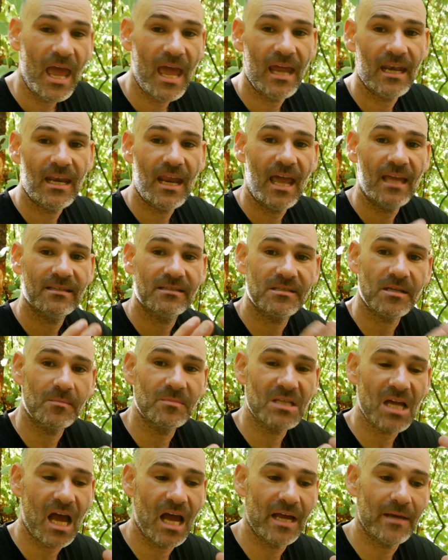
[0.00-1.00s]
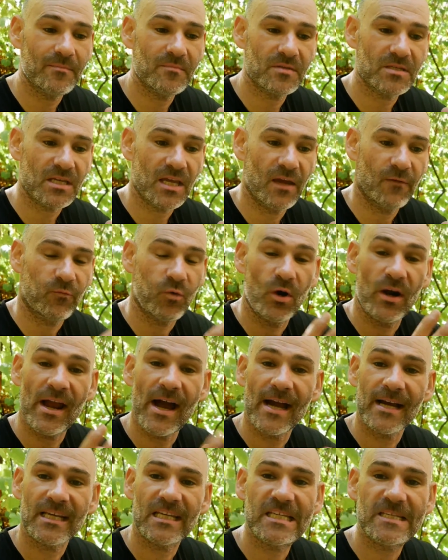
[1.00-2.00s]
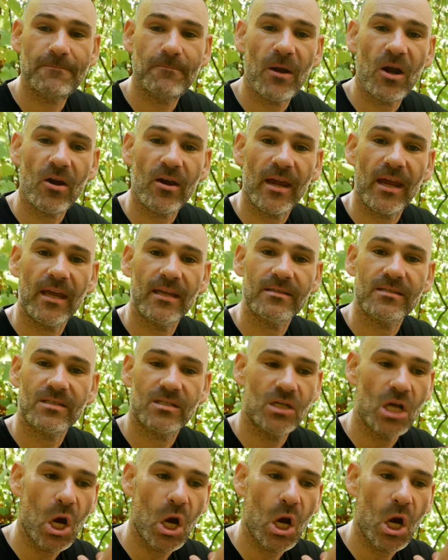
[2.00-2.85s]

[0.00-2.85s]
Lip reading: And sometimes, if we're not experienced,